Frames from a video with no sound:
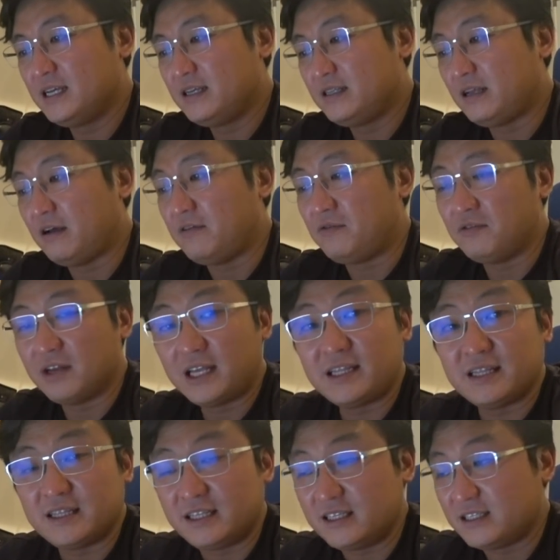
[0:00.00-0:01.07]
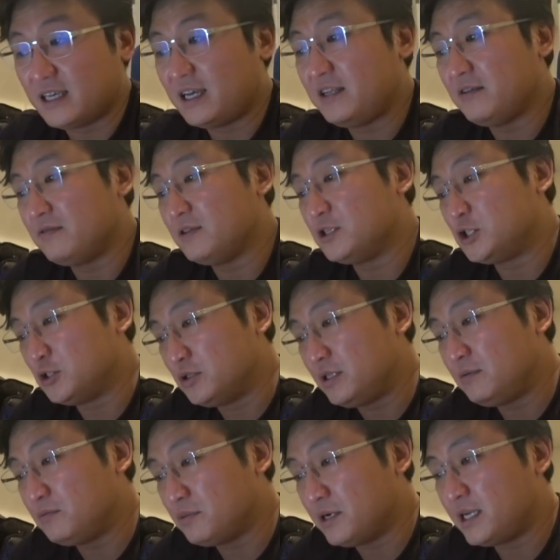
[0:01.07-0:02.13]
Now, if you like the design of the shooting
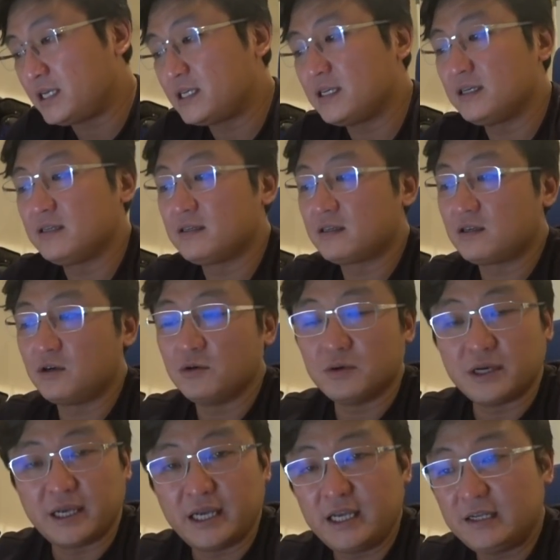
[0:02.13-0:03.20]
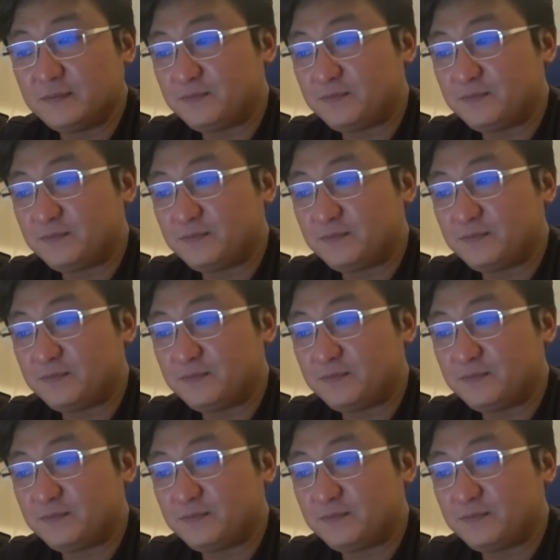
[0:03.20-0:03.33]
brake, go ahead.